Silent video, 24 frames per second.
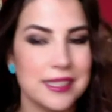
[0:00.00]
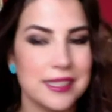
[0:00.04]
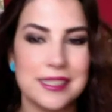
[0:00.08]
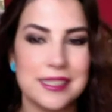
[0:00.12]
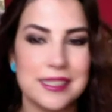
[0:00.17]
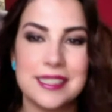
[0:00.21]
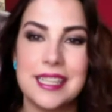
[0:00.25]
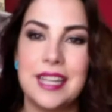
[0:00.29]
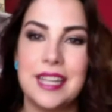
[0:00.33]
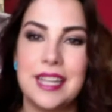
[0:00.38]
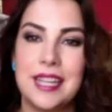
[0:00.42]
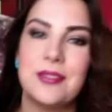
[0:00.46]

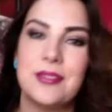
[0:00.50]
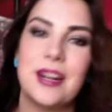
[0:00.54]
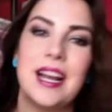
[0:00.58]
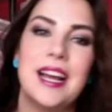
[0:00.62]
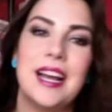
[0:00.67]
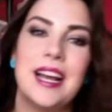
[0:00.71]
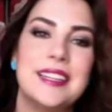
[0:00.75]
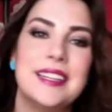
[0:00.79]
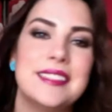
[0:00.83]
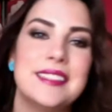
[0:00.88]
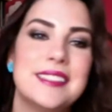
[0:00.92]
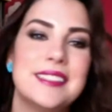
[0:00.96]

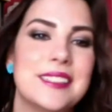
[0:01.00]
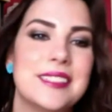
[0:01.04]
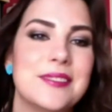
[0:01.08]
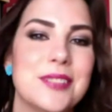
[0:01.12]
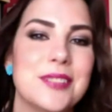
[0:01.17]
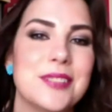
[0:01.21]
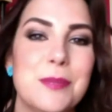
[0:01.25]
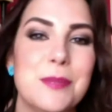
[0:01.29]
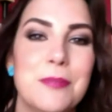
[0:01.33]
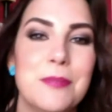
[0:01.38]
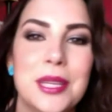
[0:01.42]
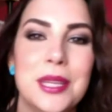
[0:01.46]
sunrise. It
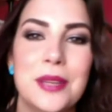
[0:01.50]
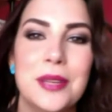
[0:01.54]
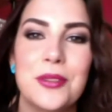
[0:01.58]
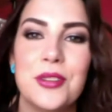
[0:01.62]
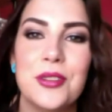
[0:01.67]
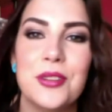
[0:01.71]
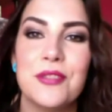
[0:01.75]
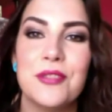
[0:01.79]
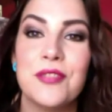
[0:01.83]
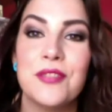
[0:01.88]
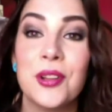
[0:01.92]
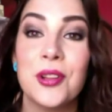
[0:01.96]
was
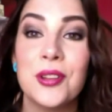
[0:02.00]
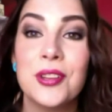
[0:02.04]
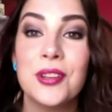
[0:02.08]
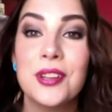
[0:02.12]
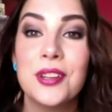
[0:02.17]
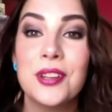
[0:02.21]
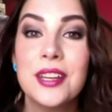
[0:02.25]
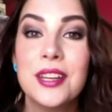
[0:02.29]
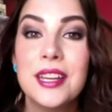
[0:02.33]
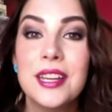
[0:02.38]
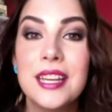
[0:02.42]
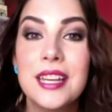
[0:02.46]
beautiful.
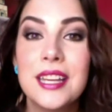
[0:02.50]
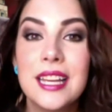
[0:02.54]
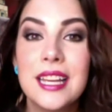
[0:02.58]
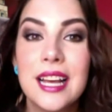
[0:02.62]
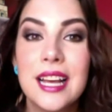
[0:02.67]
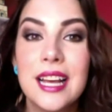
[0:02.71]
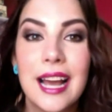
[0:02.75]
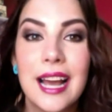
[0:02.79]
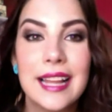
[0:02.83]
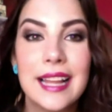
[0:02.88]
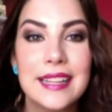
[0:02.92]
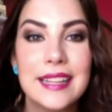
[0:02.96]

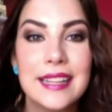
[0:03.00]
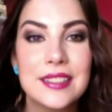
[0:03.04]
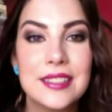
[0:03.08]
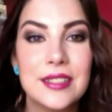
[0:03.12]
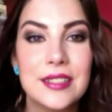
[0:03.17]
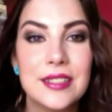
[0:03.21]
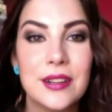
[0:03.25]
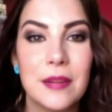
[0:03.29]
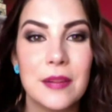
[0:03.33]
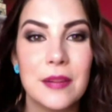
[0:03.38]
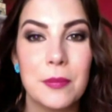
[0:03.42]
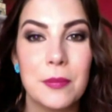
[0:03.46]
I
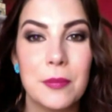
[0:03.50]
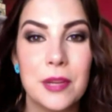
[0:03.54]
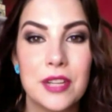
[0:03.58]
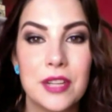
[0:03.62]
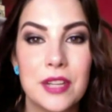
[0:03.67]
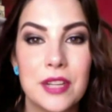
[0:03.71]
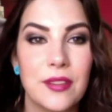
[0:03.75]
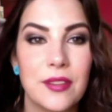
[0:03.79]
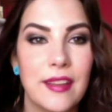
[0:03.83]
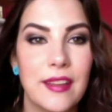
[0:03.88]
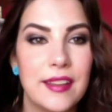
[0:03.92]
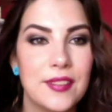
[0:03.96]
Instagrammed a
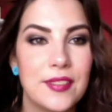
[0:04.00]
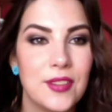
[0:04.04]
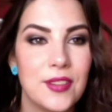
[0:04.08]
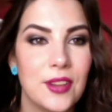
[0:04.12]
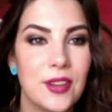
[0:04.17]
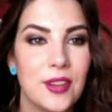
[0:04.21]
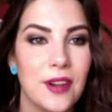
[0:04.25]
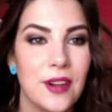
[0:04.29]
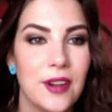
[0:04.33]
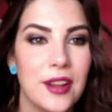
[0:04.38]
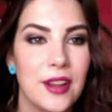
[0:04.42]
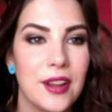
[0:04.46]
picture of that
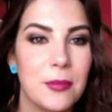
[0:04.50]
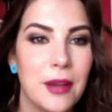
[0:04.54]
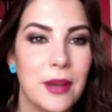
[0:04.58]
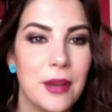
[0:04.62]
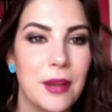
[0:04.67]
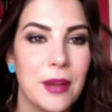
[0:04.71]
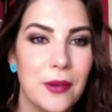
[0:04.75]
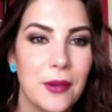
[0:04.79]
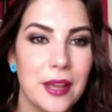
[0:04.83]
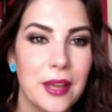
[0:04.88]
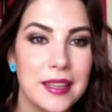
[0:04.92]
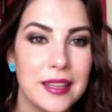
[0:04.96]
sunrise, by
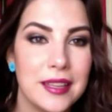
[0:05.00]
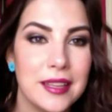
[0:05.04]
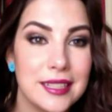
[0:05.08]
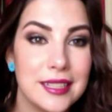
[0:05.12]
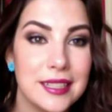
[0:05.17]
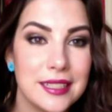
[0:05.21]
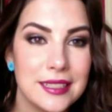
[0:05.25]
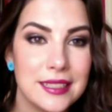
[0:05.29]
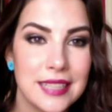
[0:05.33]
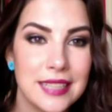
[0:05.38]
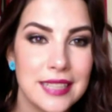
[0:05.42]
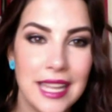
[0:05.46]
the way.
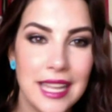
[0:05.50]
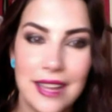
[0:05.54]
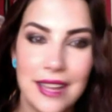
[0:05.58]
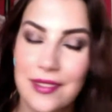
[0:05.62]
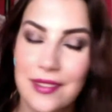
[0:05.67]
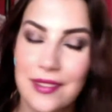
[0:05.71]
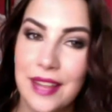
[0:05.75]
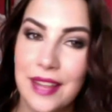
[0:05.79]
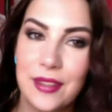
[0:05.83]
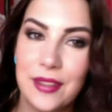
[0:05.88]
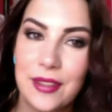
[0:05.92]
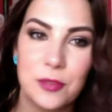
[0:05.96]
Can't
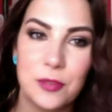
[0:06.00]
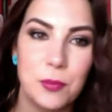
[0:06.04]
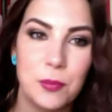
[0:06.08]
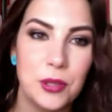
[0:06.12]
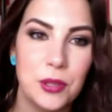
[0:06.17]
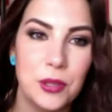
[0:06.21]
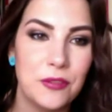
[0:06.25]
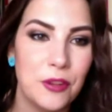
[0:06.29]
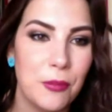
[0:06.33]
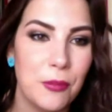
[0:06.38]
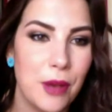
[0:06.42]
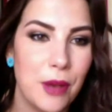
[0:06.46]
let those
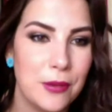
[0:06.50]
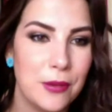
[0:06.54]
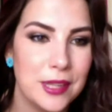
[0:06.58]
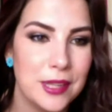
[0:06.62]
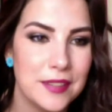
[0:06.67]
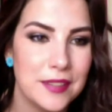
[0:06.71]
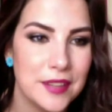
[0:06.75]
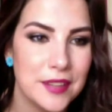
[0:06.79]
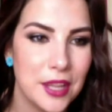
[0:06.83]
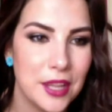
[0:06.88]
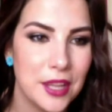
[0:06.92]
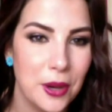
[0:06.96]
beautiful
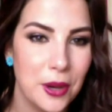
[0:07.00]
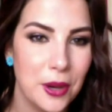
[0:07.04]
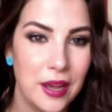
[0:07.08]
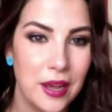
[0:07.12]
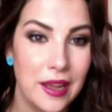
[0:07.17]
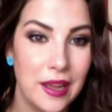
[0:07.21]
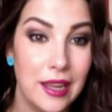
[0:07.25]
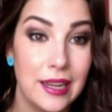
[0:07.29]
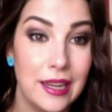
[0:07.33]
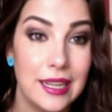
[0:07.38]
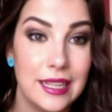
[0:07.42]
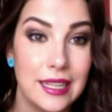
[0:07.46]
moments go
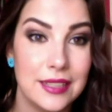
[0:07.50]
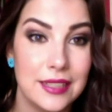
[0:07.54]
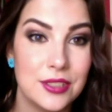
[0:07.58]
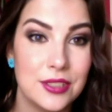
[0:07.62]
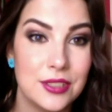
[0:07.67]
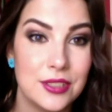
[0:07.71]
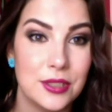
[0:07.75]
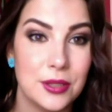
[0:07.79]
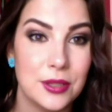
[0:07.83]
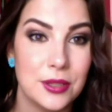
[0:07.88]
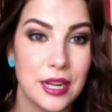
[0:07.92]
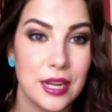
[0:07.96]

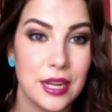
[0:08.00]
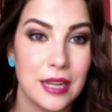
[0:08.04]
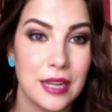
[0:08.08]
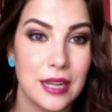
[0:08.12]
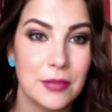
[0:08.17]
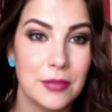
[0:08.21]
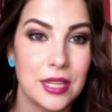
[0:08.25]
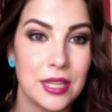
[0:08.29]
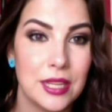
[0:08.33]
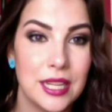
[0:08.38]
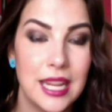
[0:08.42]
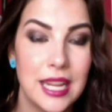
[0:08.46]

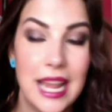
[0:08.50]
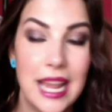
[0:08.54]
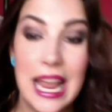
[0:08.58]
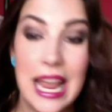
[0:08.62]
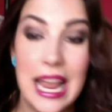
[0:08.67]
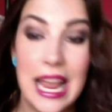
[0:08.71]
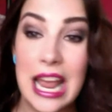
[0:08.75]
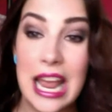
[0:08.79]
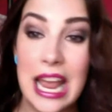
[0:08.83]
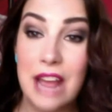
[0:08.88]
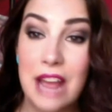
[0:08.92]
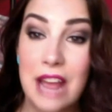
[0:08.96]
un-Instagrammed.
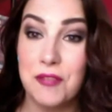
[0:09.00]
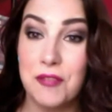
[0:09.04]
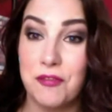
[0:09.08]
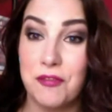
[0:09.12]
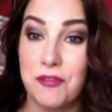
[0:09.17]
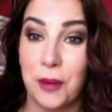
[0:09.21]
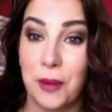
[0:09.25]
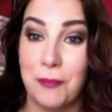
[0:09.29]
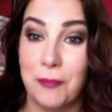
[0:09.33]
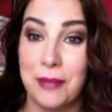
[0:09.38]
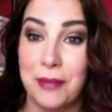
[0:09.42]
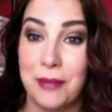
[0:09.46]
Heaven
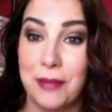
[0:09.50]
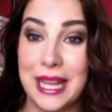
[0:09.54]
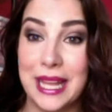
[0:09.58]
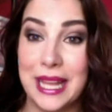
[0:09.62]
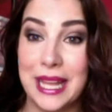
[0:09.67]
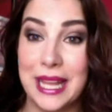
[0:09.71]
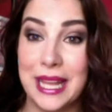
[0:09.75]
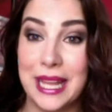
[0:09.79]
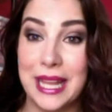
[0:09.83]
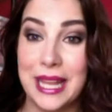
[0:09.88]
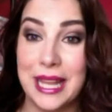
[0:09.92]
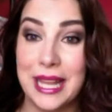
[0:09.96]

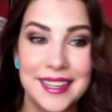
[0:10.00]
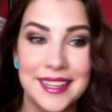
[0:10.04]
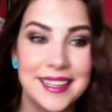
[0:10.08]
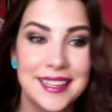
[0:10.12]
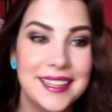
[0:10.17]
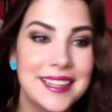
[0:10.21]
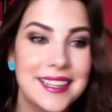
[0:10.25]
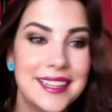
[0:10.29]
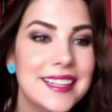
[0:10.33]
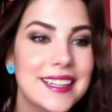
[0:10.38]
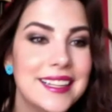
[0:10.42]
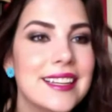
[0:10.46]
forbid.
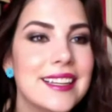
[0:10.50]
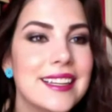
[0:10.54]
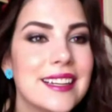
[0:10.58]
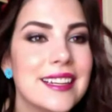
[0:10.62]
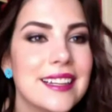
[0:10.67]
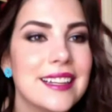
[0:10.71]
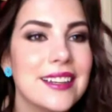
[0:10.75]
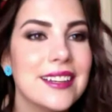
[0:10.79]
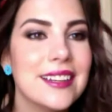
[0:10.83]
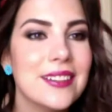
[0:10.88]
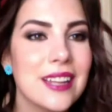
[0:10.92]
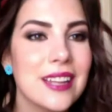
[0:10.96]

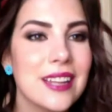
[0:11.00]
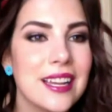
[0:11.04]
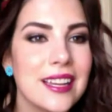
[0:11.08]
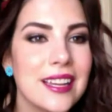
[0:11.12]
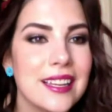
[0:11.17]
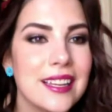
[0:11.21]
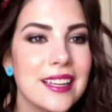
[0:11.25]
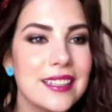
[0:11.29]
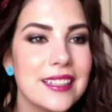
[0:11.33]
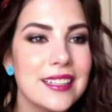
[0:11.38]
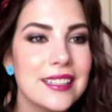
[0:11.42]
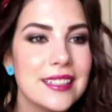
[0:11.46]

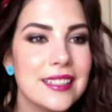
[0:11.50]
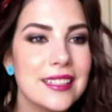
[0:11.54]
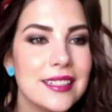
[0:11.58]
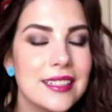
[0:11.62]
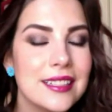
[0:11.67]
Okay.